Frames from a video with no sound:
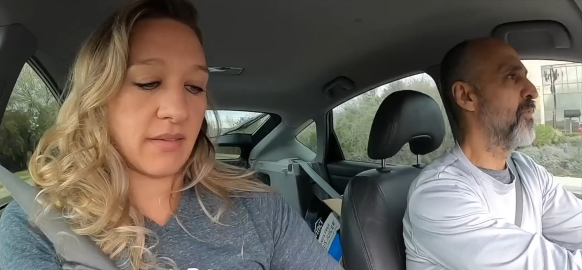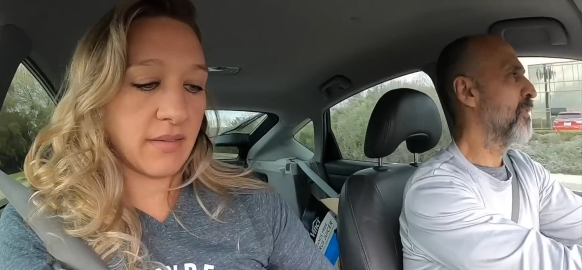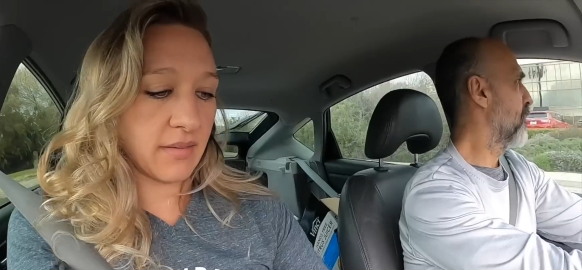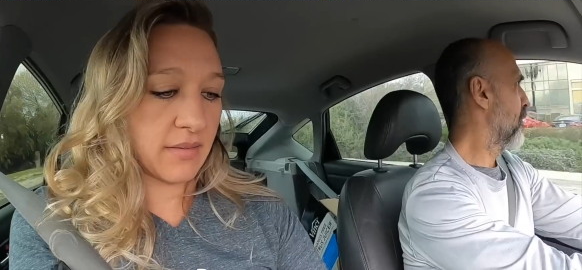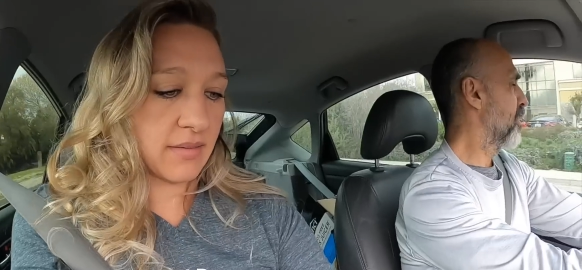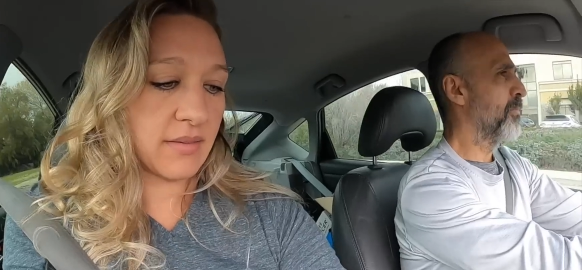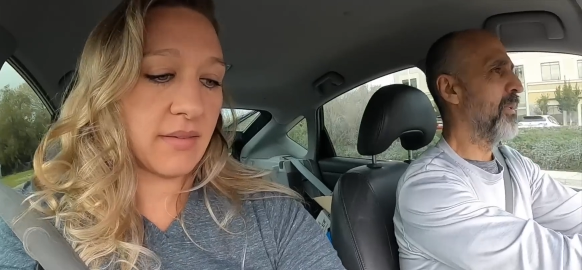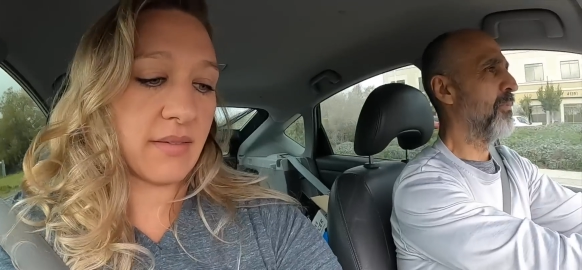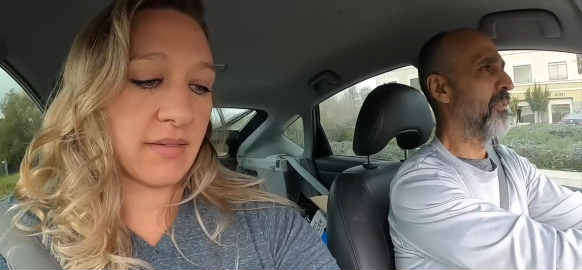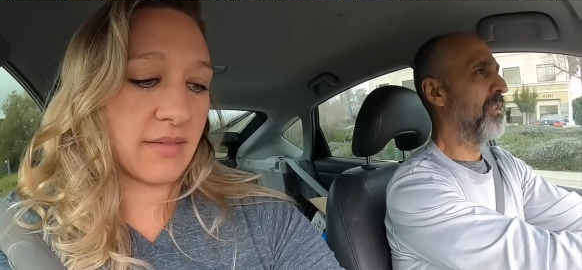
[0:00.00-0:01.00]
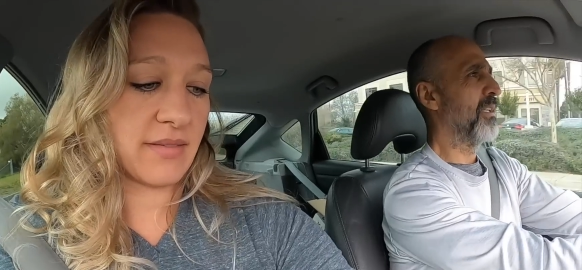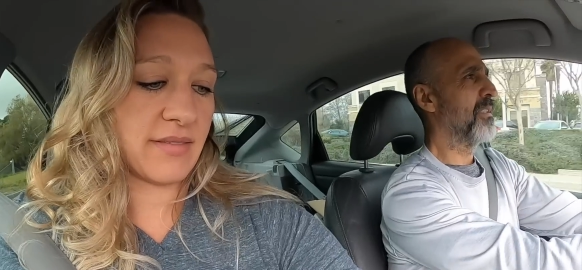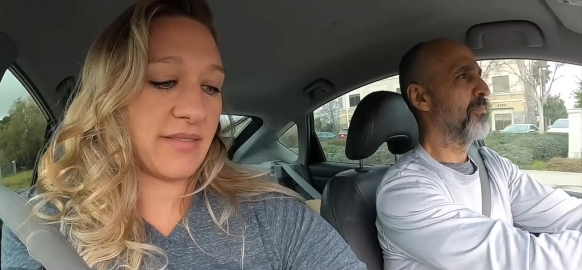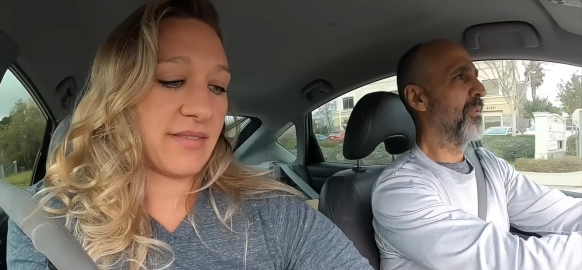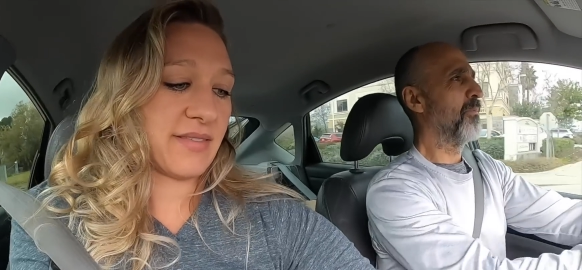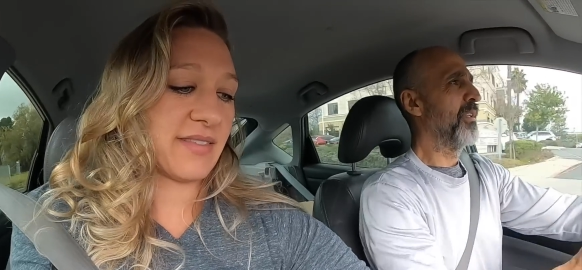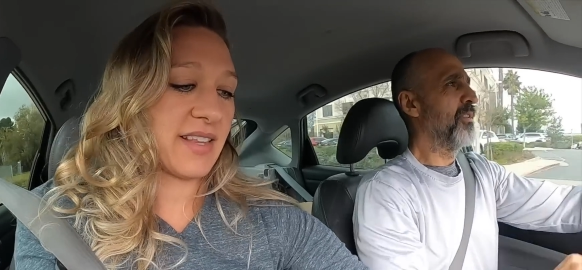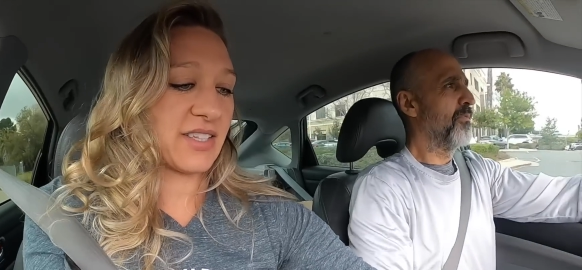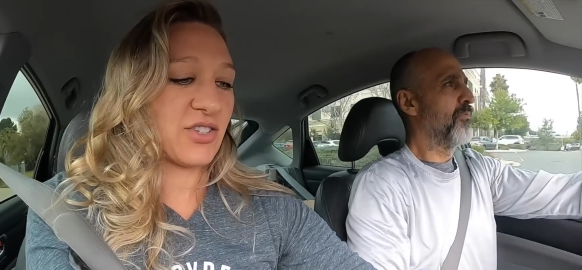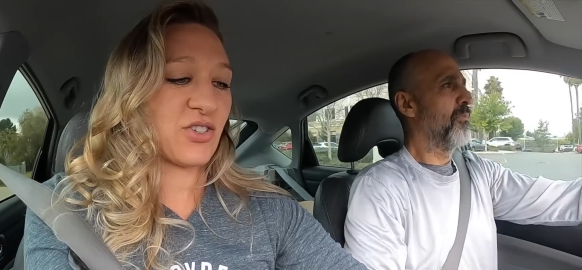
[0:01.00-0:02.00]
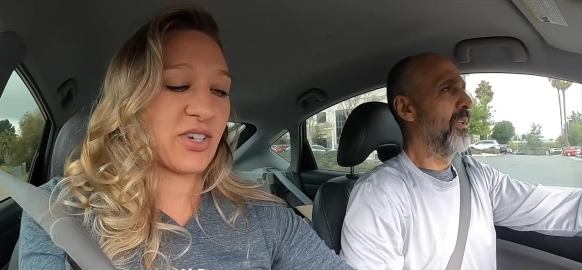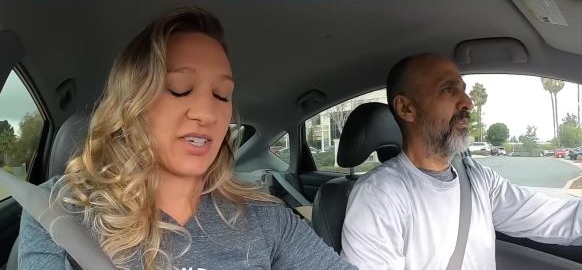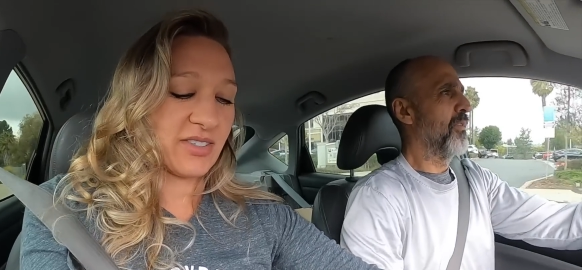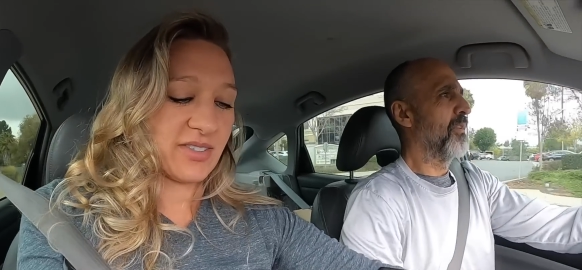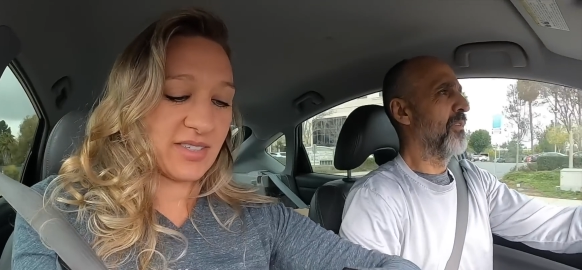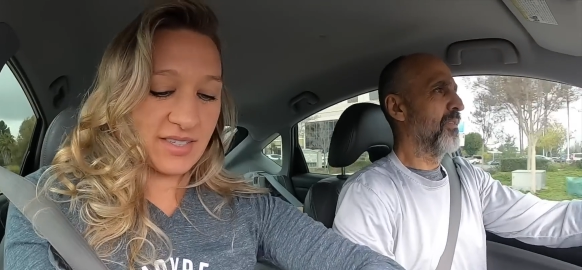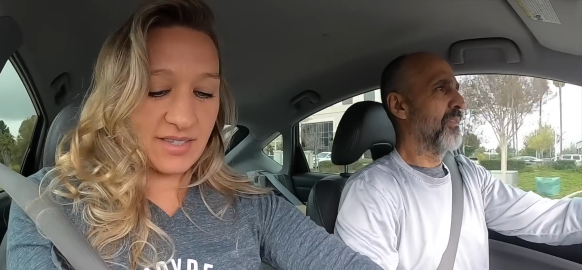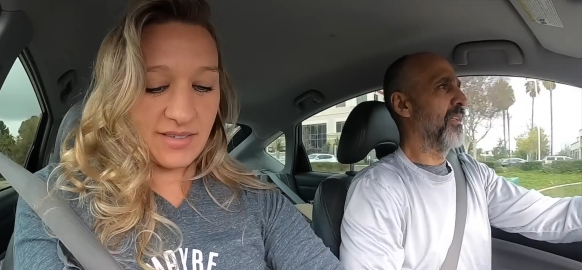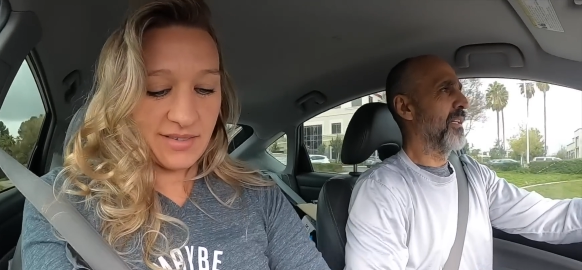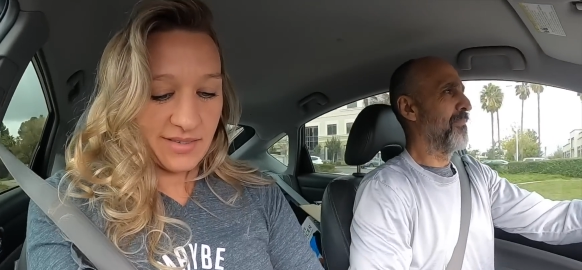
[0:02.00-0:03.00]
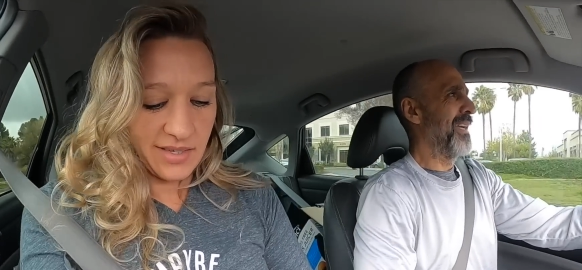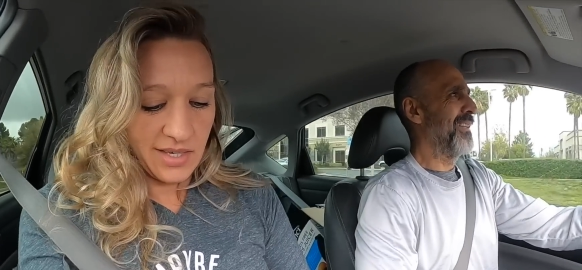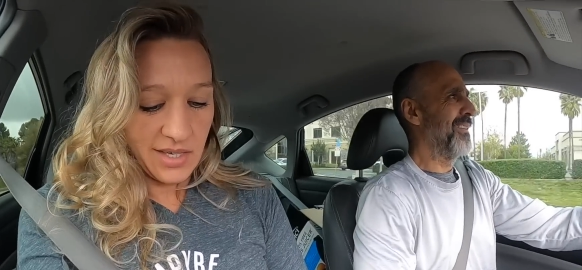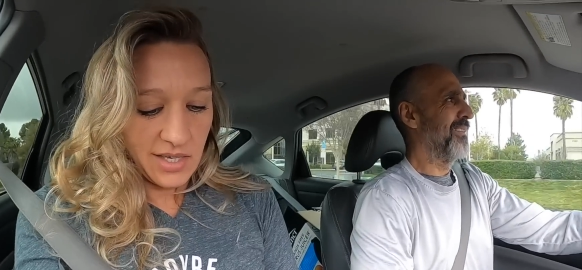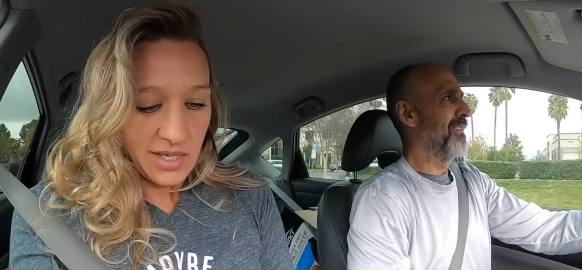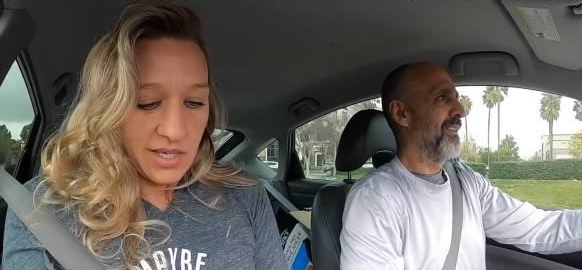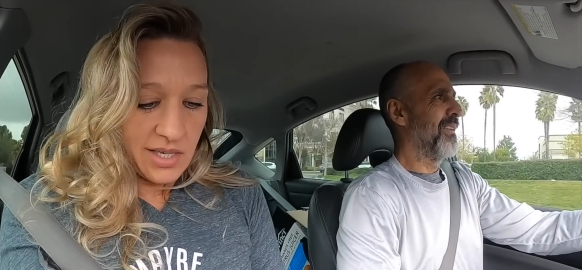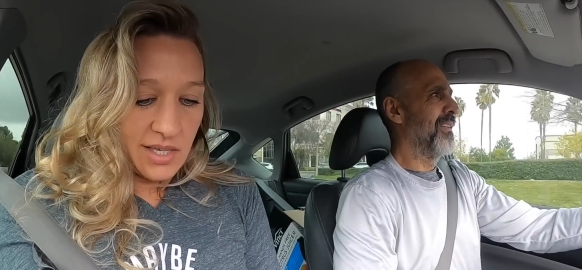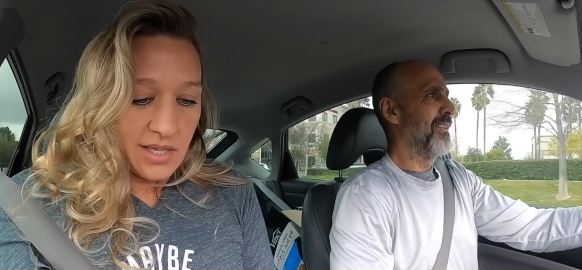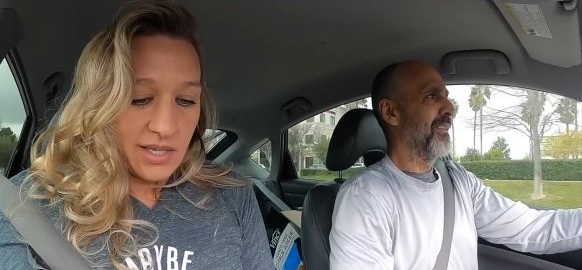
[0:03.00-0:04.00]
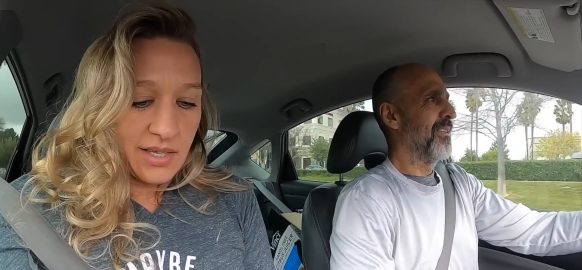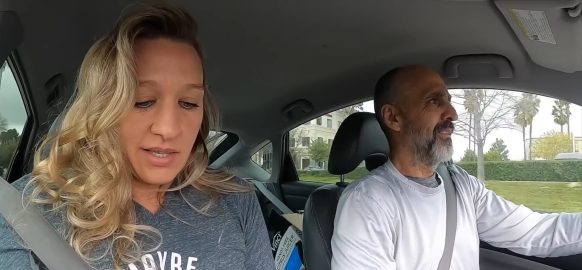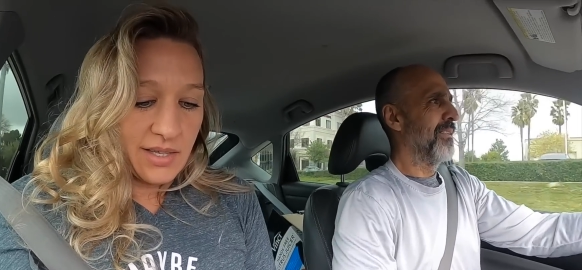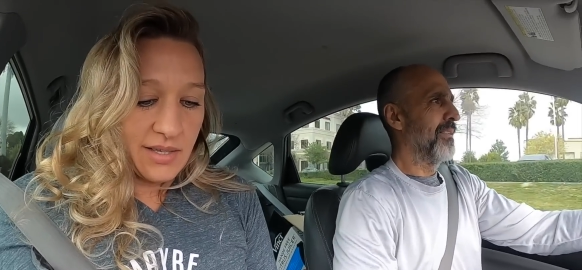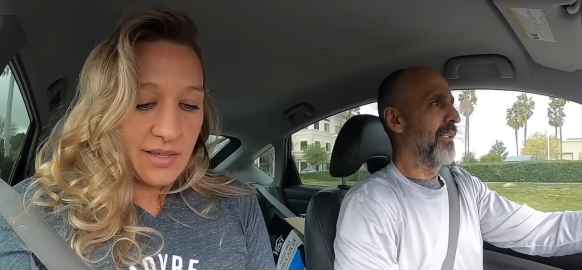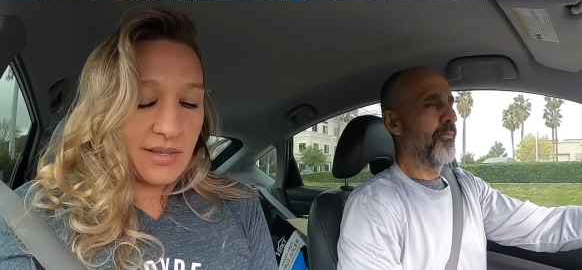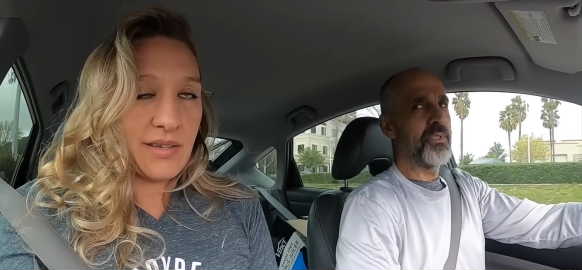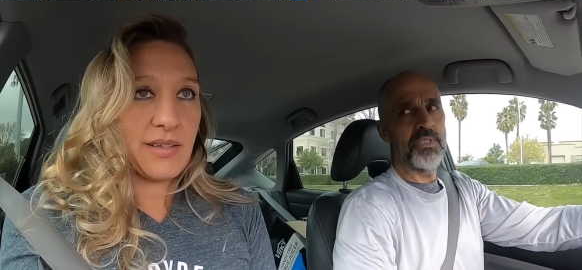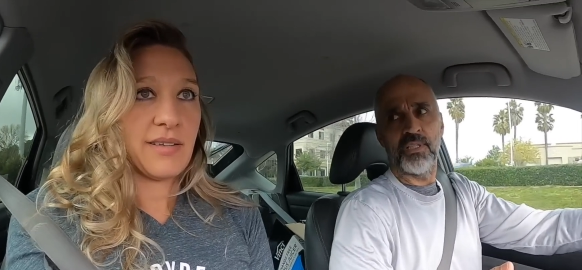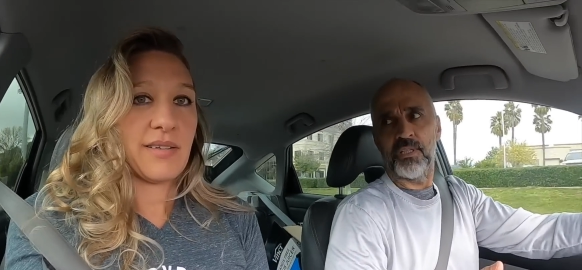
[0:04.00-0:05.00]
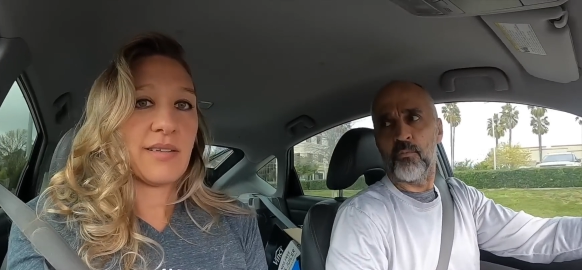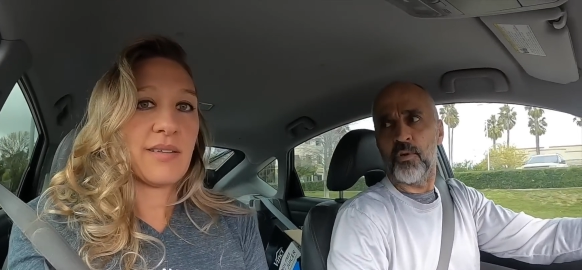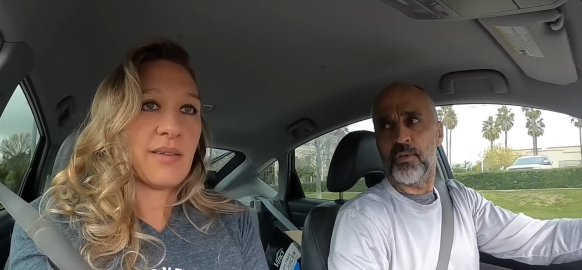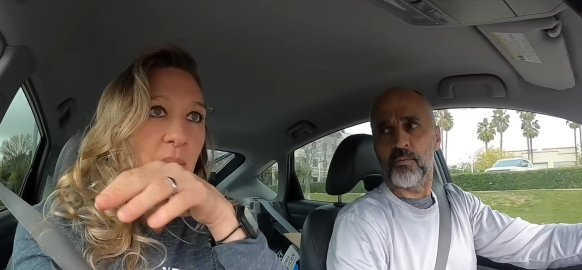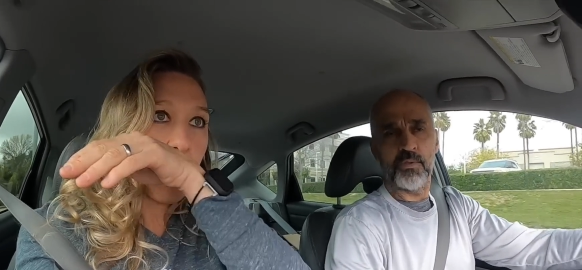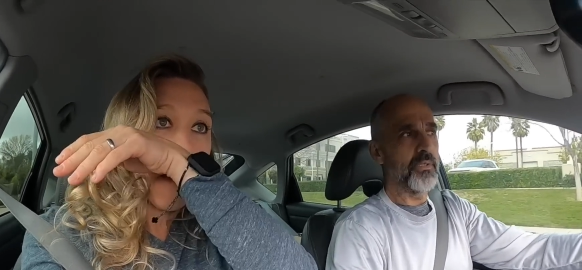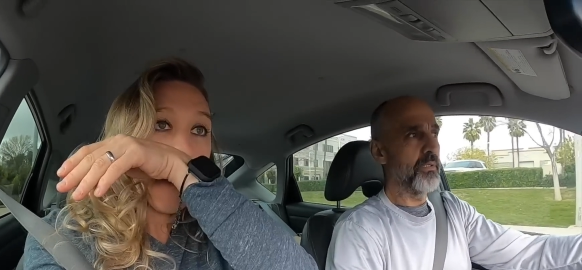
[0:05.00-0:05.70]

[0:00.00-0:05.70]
Speaker 1: more for other people than us, but... That's true. Like Amanda, like recently, one was